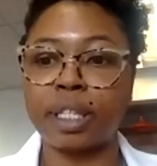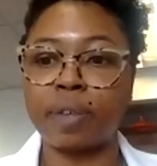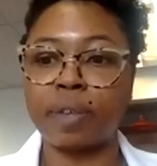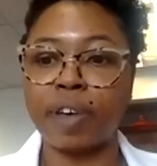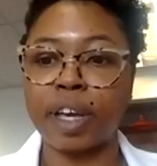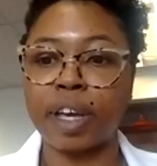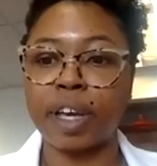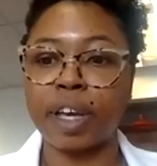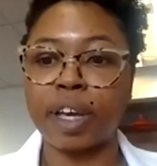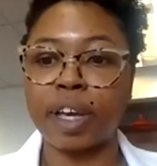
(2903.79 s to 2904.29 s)
see
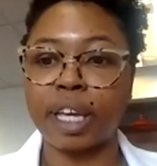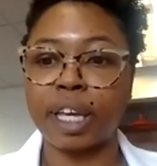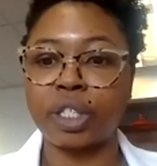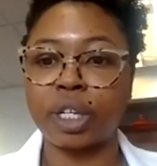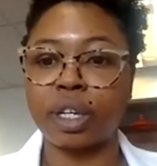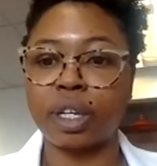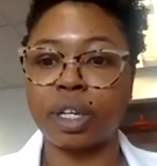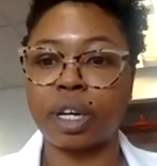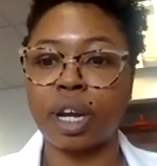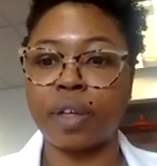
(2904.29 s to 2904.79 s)
if I can
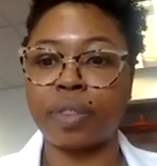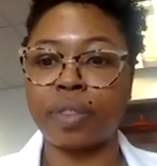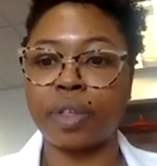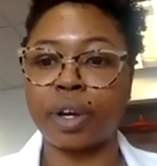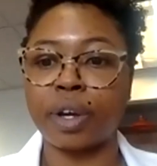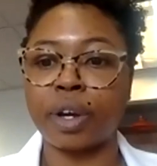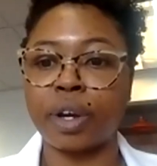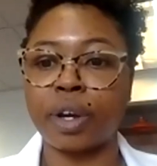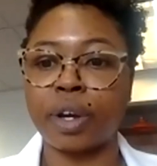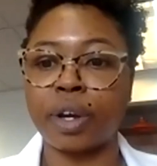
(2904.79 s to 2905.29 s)
catch
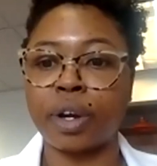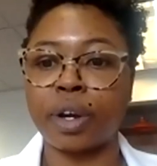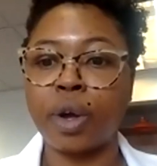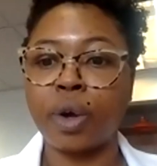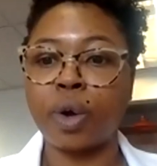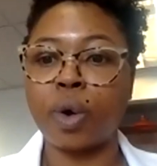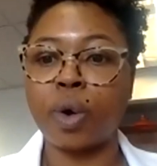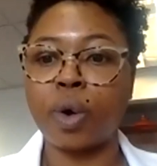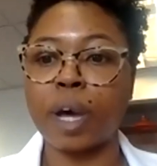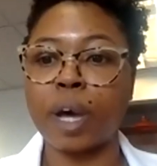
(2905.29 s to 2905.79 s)
another
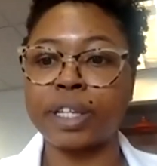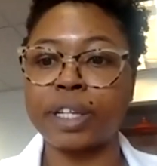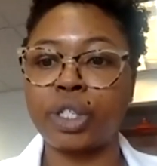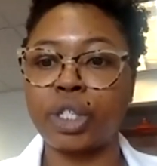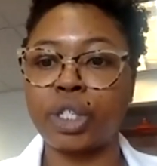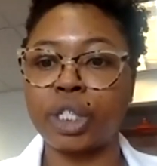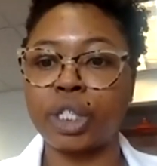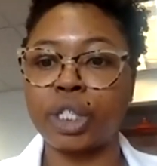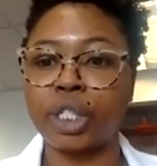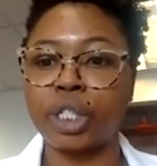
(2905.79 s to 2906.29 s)

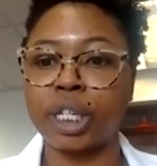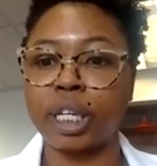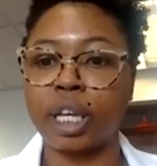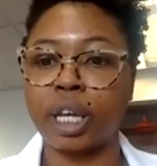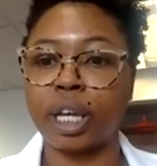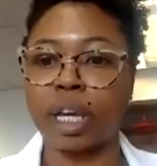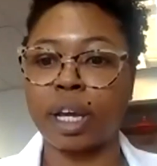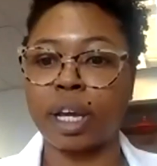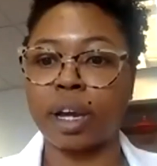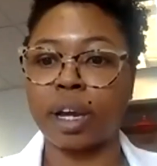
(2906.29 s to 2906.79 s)
question
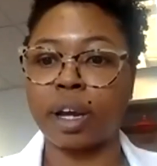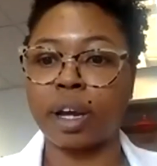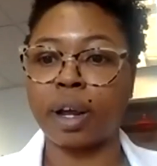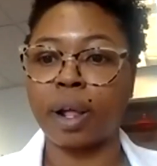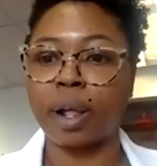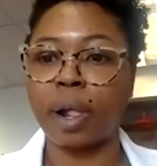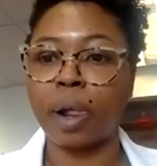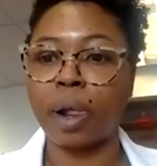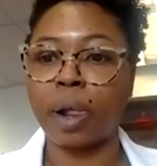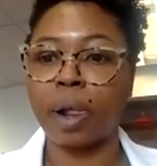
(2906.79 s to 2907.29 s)
here.